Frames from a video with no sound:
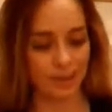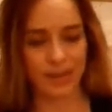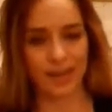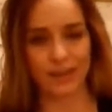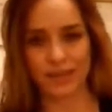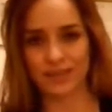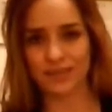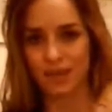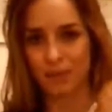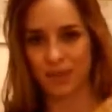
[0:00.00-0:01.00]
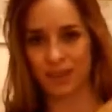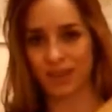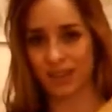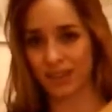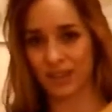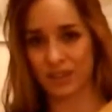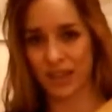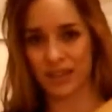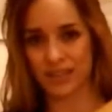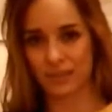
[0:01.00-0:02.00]
I mean, I wouldn't. I'm probably not going to use
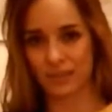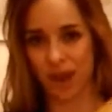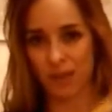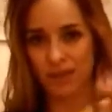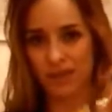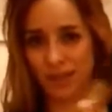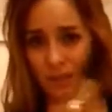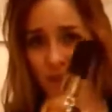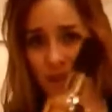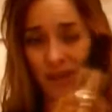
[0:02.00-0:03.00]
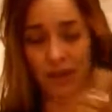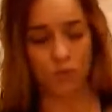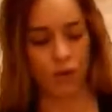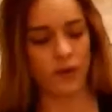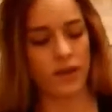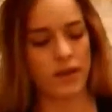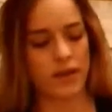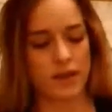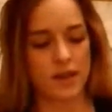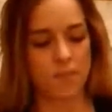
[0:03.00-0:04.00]
that to deep fry because I would need a lot more.
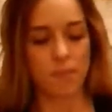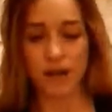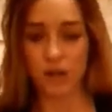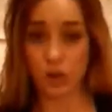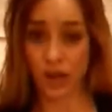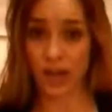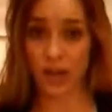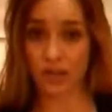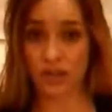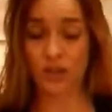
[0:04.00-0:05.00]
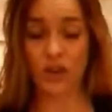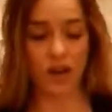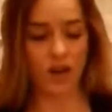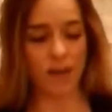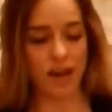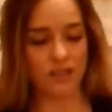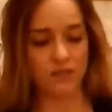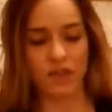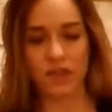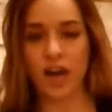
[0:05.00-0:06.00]
But you can use it. Um, it has a
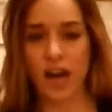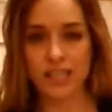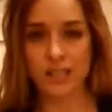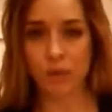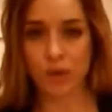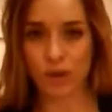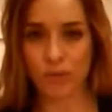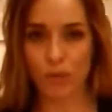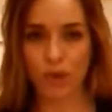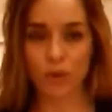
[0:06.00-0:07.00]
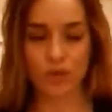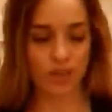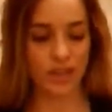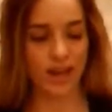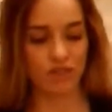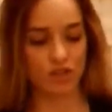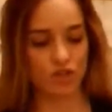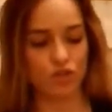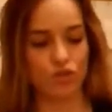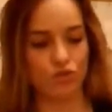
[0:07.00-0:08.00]
very high smoking point, which allows
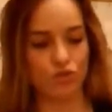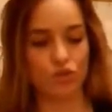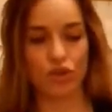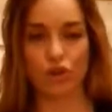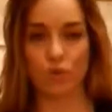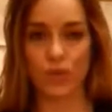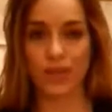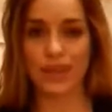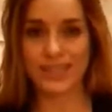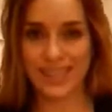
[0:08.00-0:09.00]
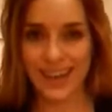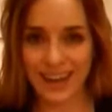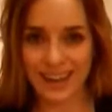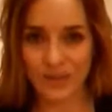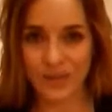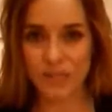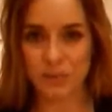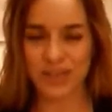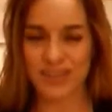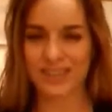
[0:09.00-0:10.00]
you to cook with less calories
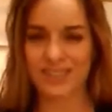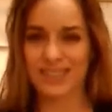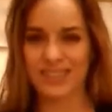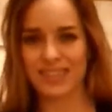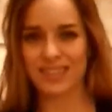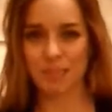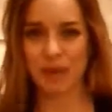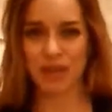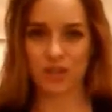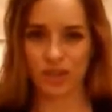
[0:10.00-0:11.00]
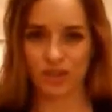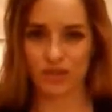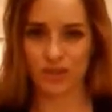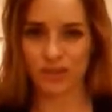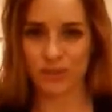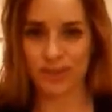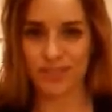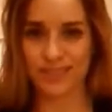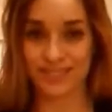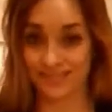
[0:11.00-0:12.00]
because it doesn't penetrate the food as
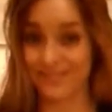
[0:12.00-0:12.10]
much.